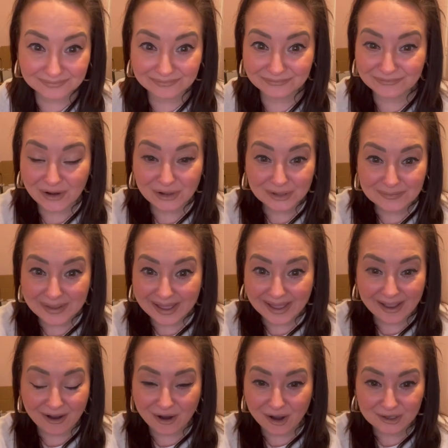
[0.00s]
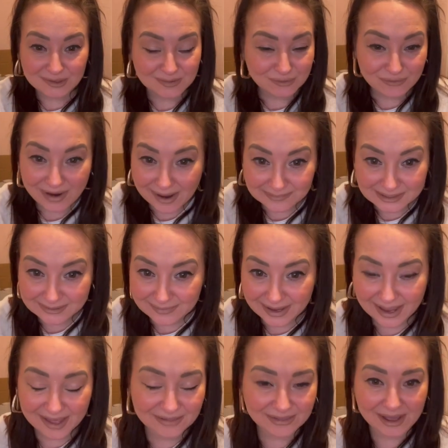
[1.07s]
follow me or subscribe to
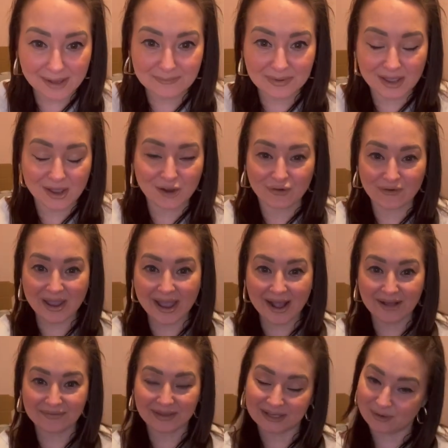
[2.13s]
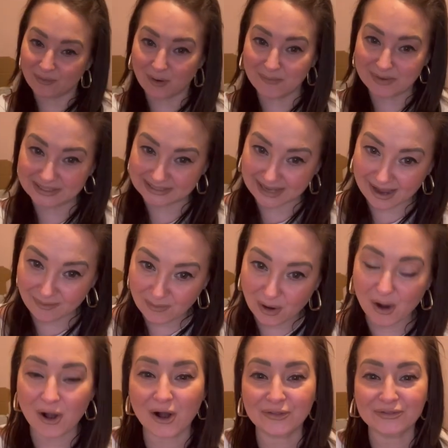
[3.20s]
me, that'd be great, and then you won't miss out
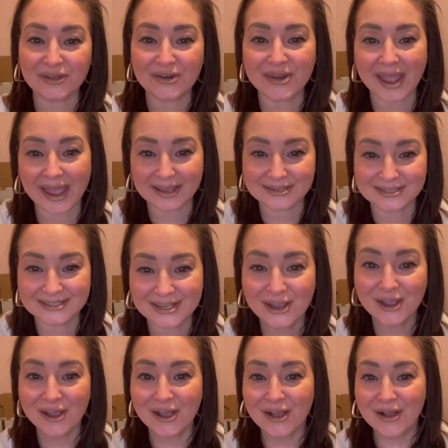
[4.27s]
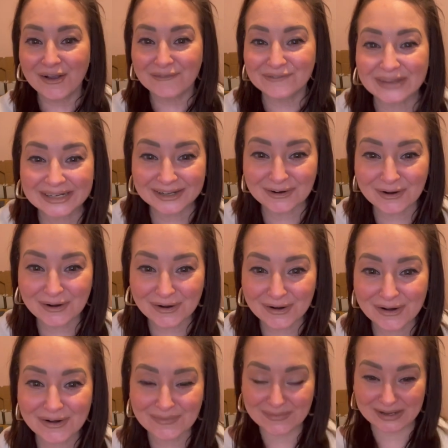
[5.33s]
on the next
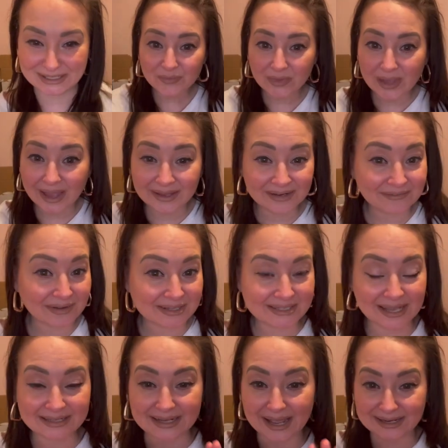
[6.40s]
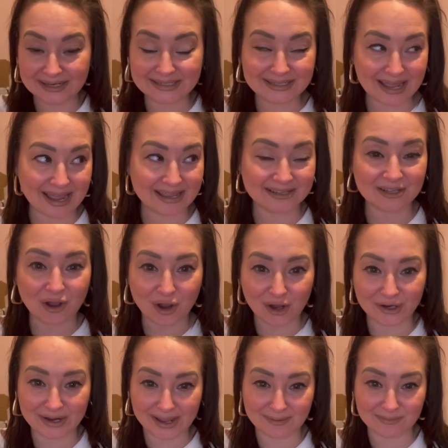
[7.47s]
video. And if I said any dates or
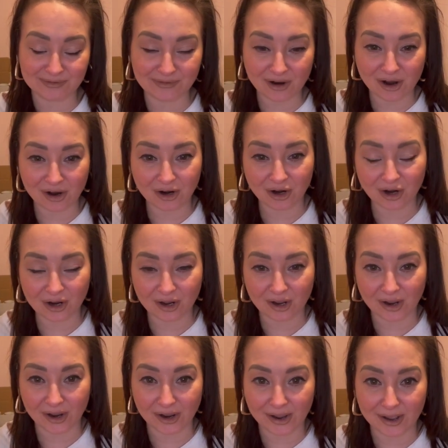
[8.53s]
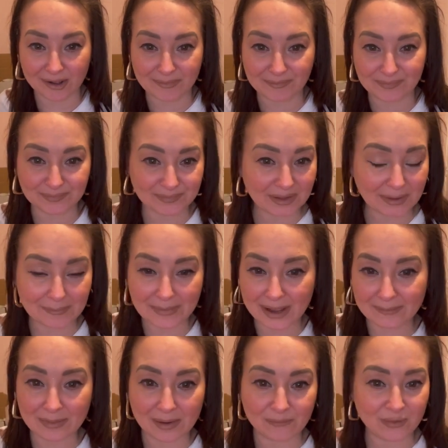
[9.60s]
names wrong, my
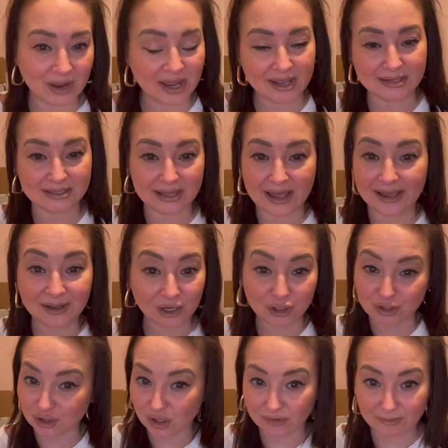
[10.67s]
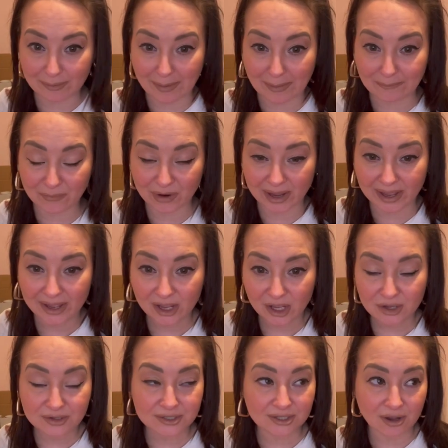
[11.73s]
memory is like Dory memory,
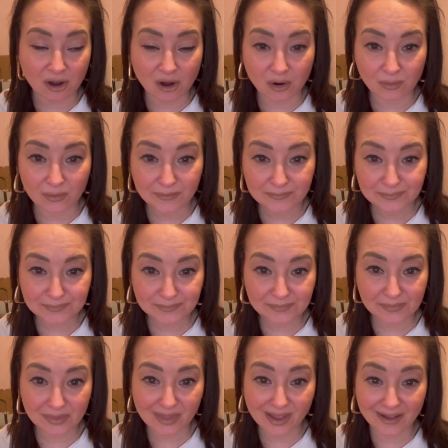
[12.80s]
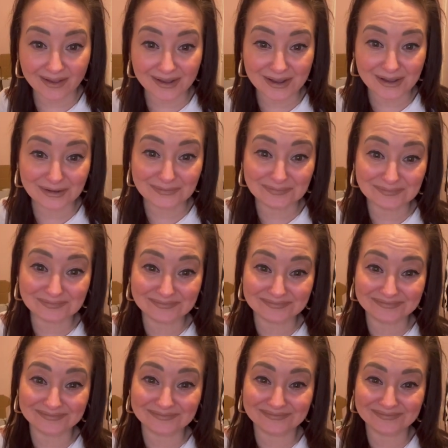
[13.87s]
so I'm
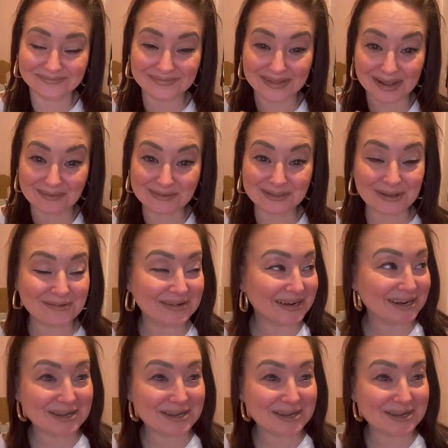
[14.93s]
sorry and I